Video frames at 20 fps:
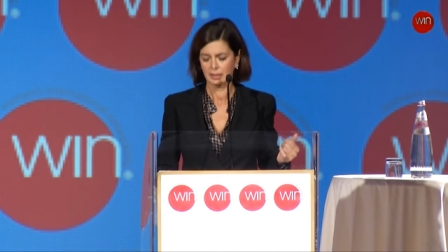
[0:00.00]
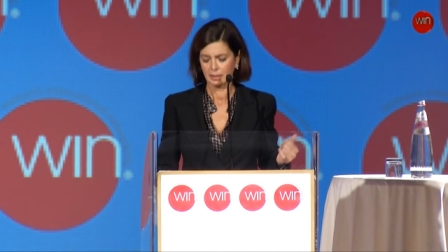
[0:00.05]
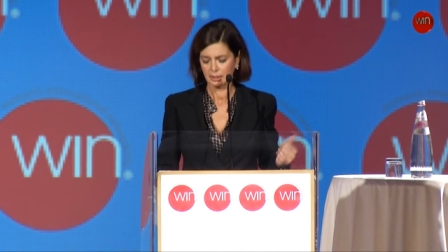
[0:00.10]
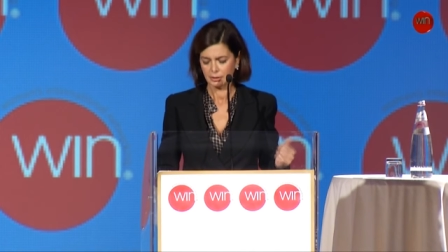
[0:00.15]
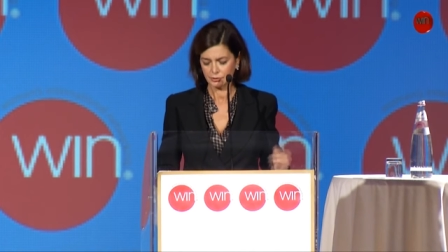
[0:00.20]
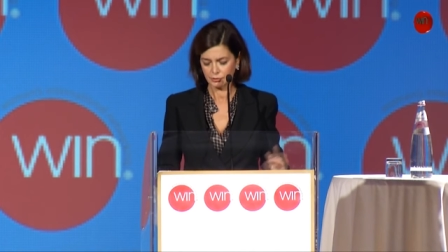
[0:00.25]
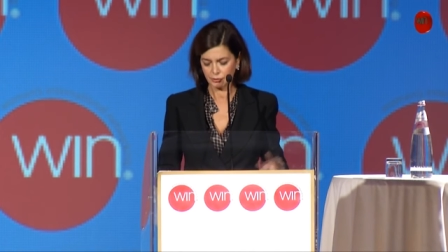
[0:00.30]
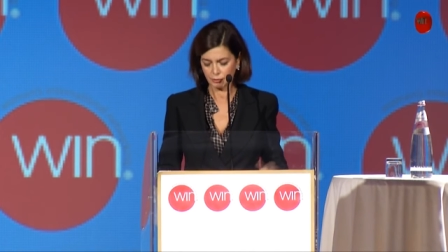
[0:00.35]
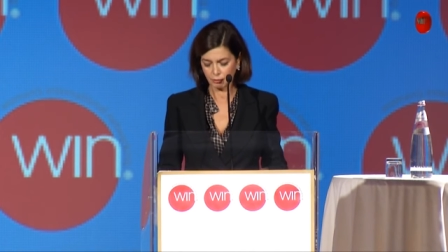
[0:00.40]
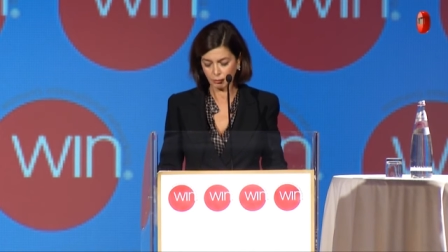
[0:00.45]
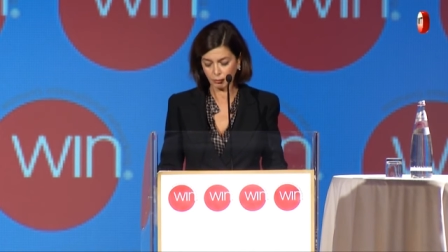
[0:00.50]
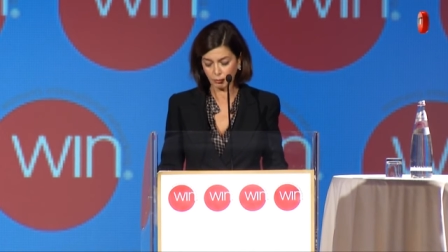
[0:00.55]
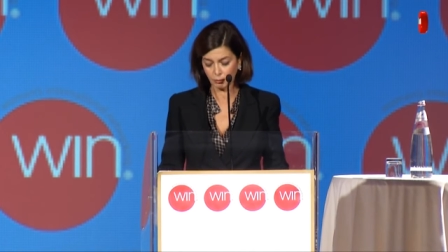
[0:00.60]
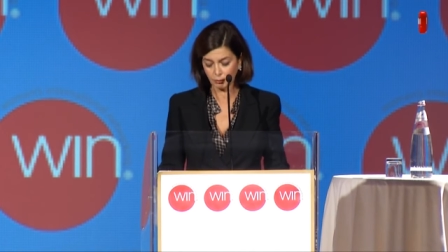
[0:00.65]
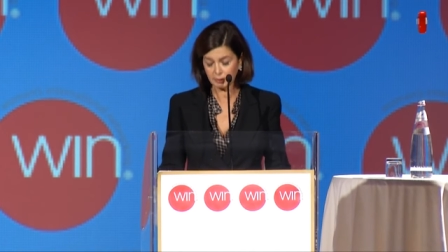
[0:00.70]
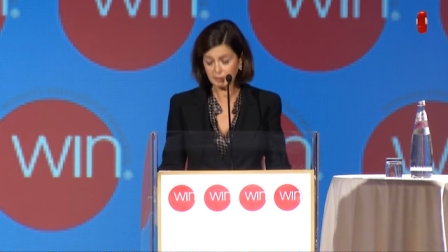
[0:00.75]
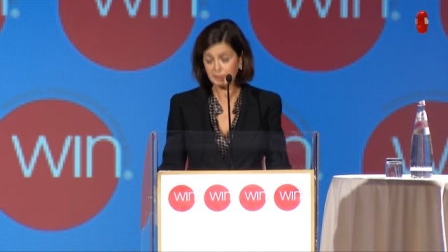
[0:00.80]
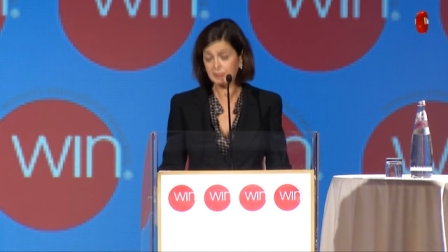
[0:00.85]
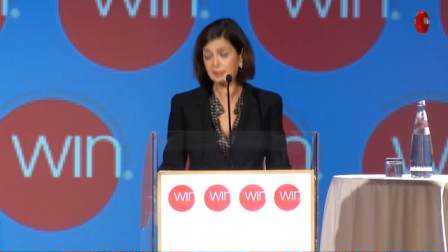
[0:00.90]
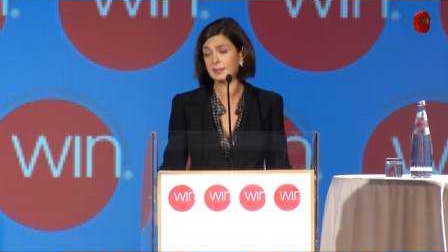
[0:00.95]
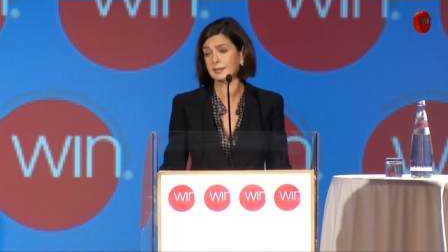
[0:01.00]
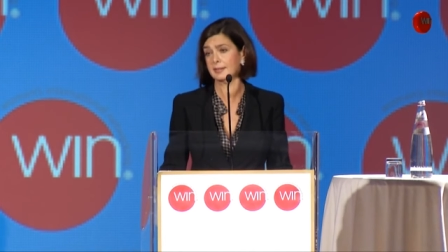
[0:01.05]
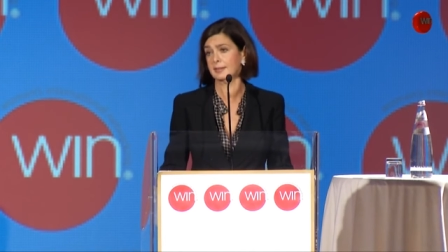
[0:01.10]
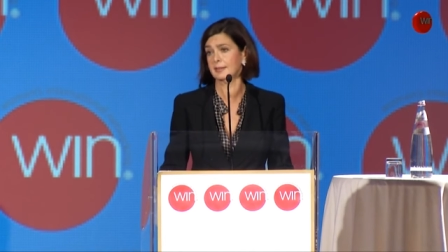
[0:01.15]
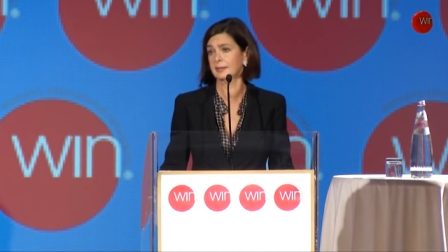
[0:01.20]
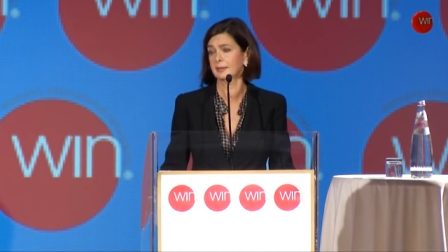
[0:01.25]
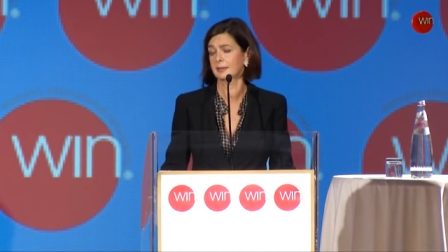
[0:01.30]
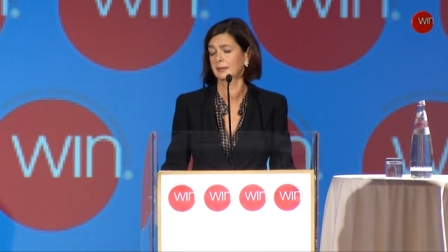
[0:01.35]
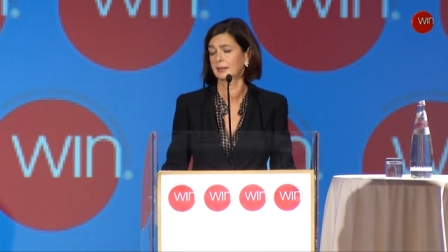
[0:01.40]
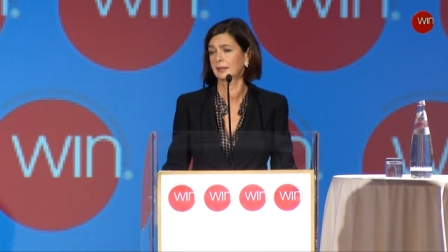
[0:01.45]
So all
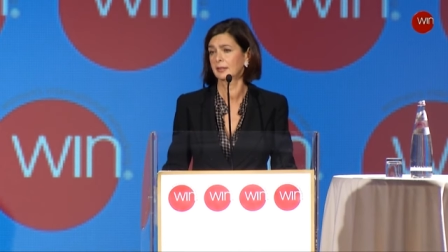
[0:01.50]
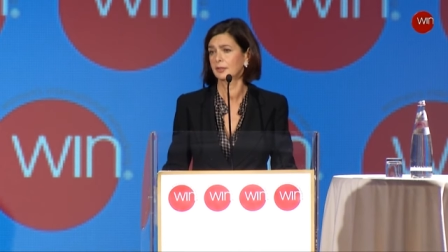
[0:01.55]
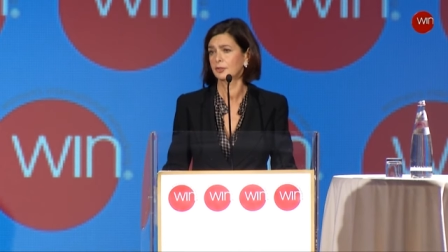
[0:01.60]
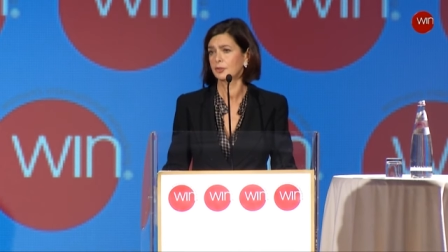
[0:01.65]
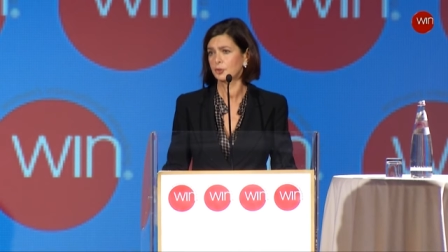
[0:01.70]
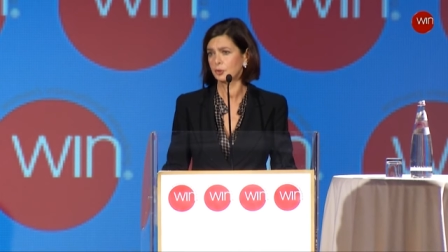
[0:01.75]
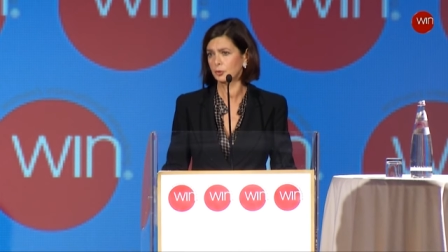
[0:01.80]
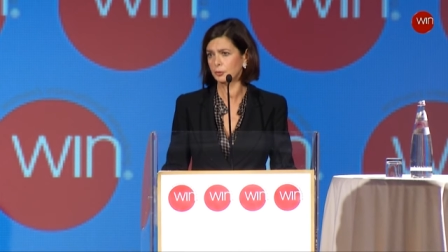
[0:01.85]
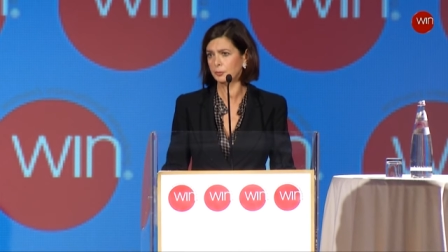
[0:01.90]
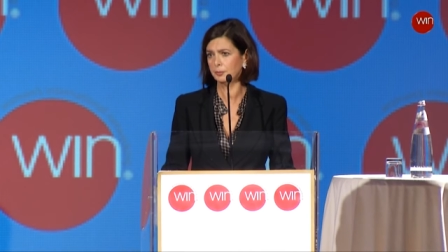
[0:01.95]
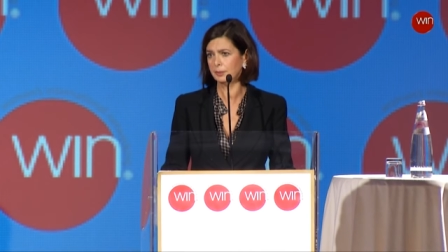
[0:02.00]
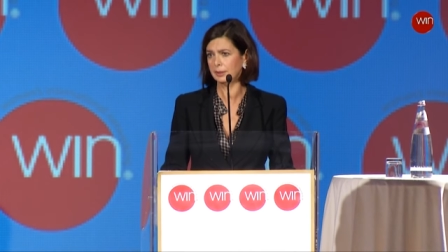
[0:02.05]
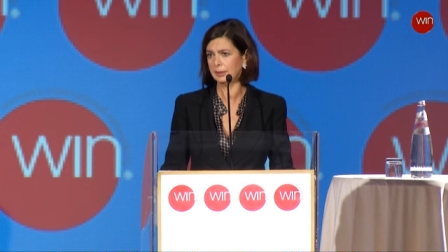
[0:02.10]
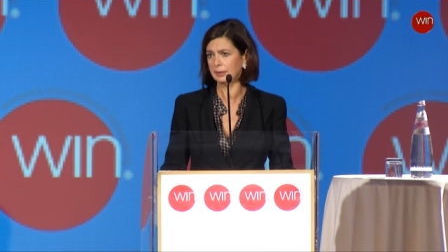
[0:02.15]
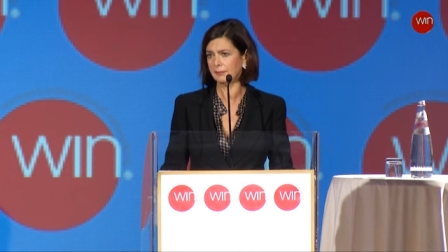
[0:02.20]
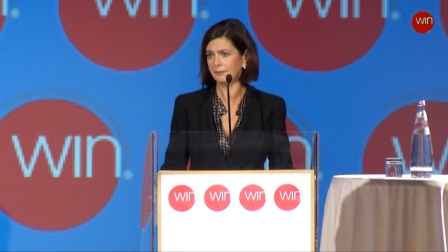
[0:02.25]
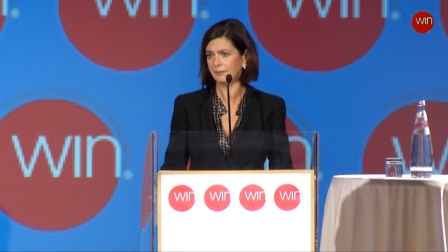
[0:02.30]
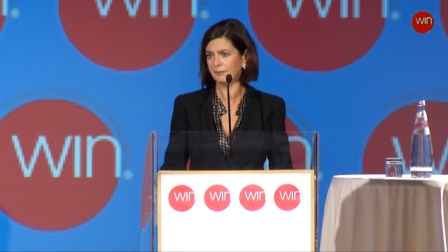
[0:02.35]
this should be